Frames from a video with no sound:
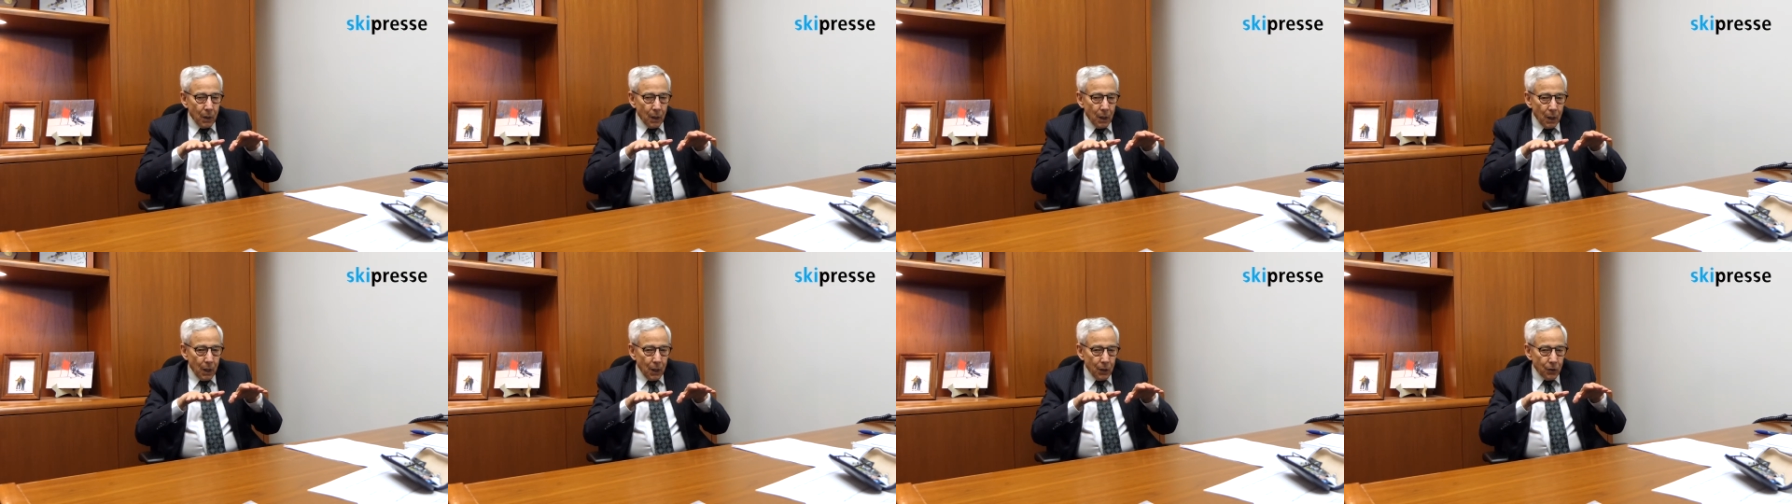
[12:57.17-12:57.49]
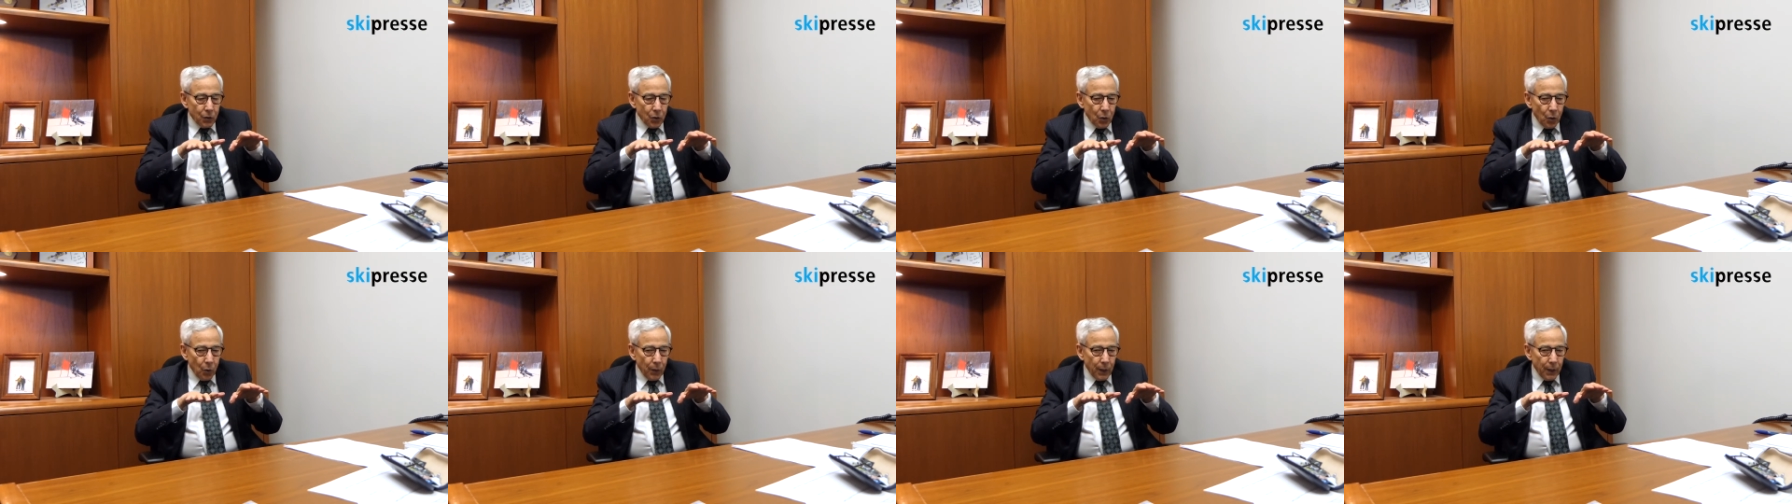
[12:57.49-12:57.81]
is
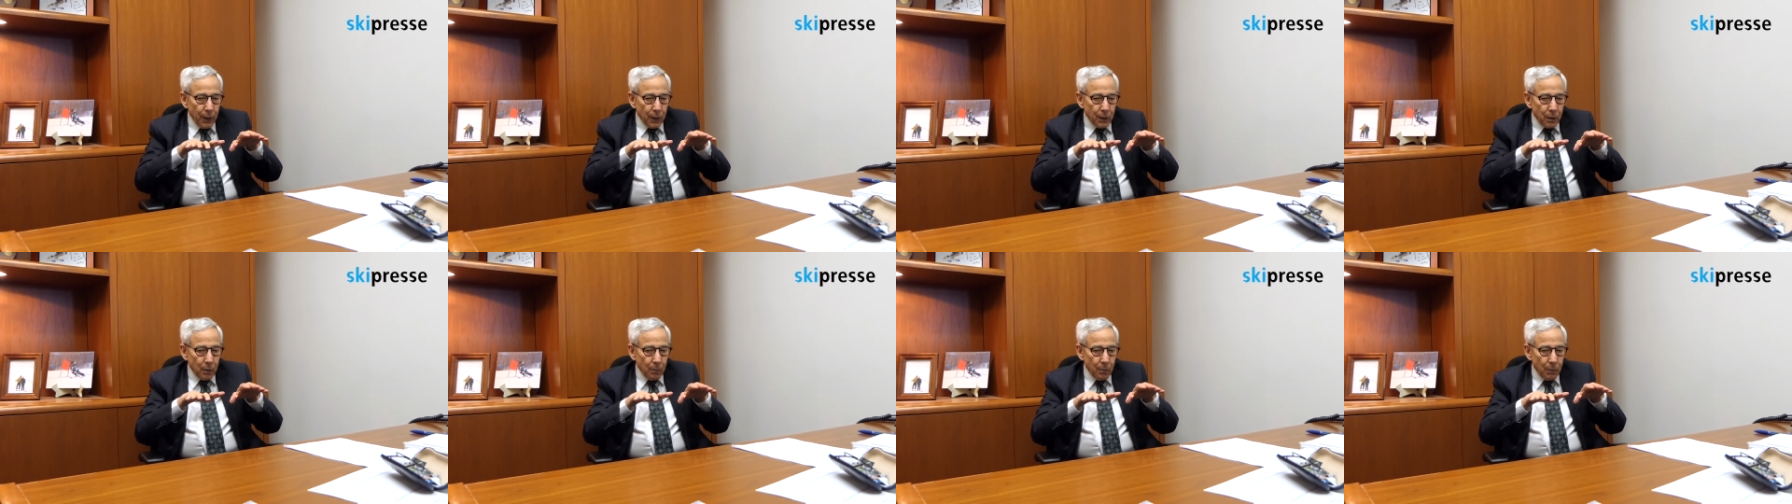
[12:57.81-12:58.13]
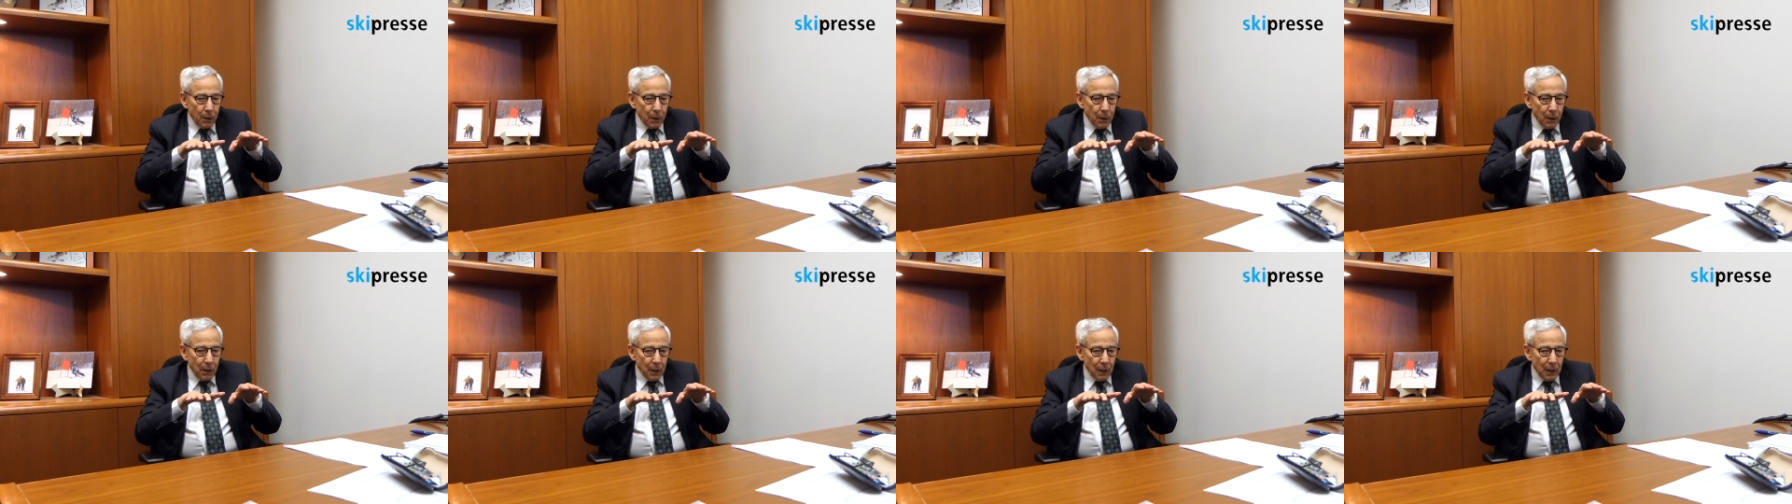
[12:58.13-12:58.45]
going to
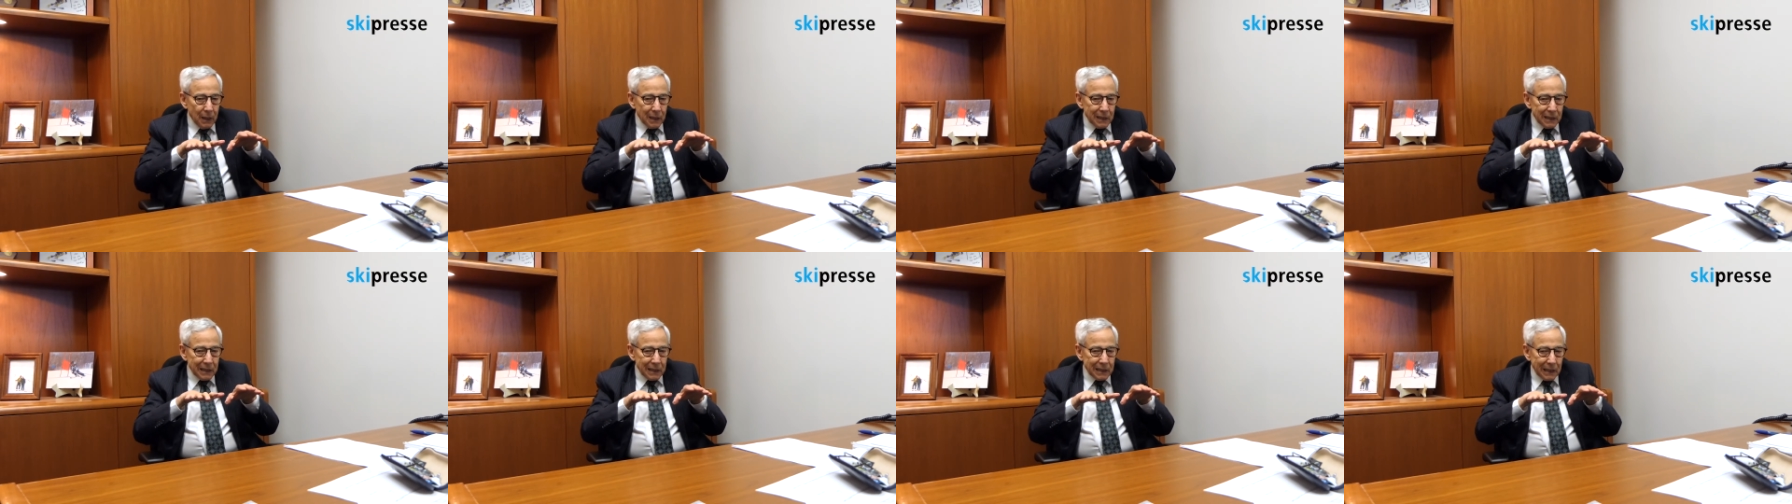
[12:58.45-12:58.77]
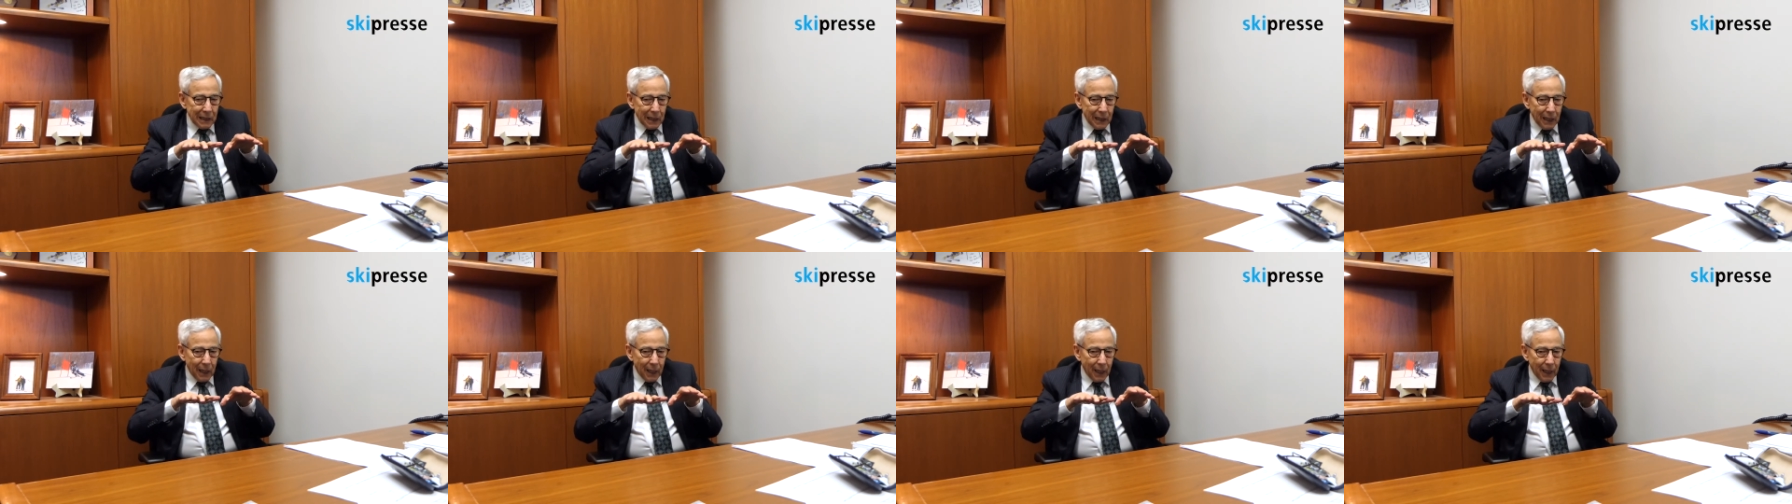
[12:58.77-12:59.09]
be
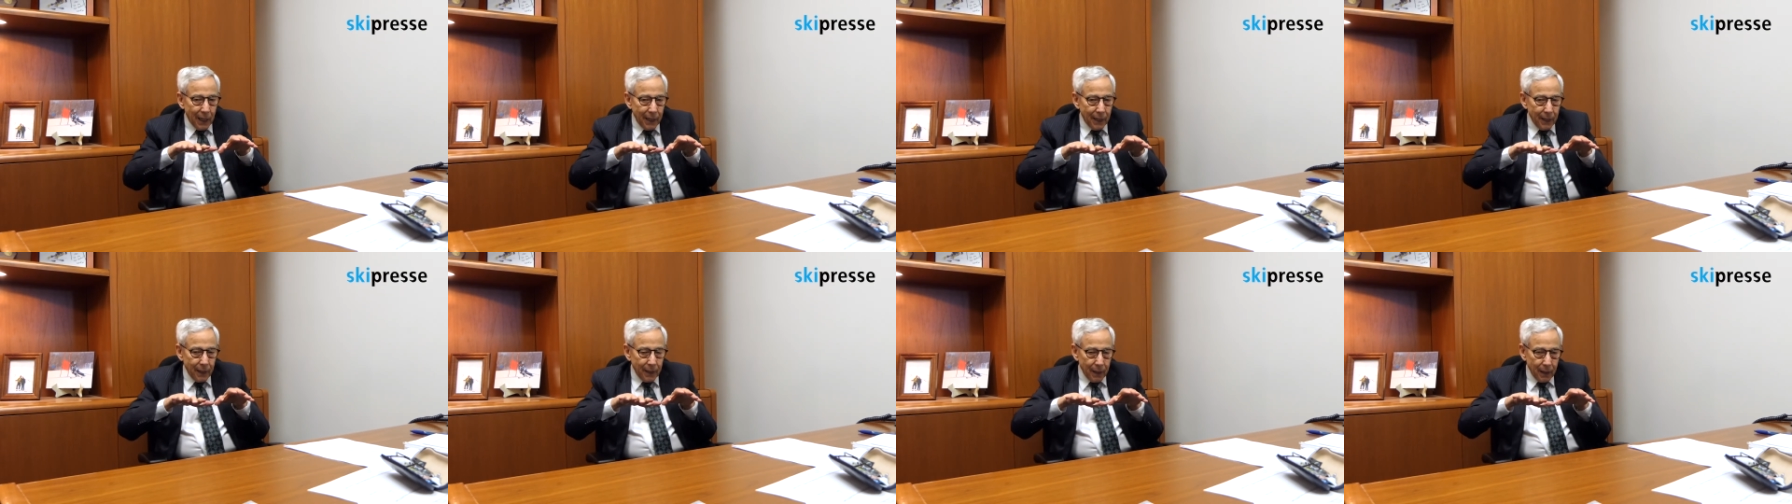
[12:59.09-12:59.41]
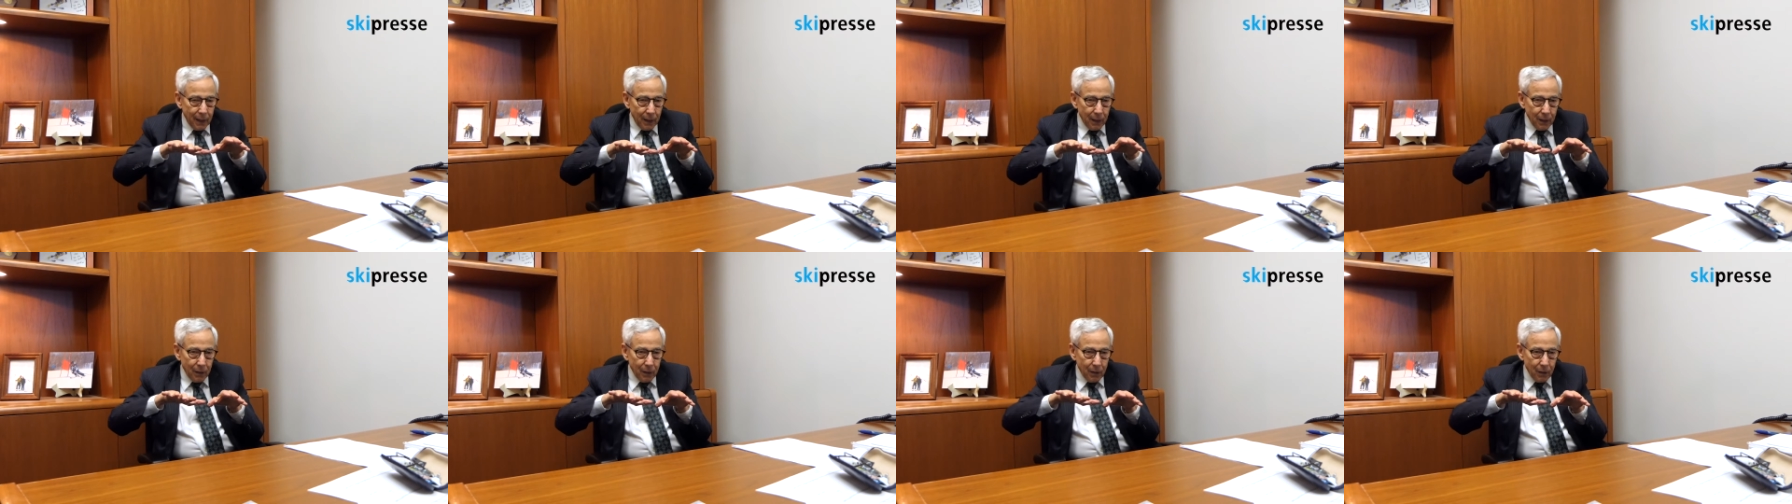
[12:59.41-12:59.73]
sliding.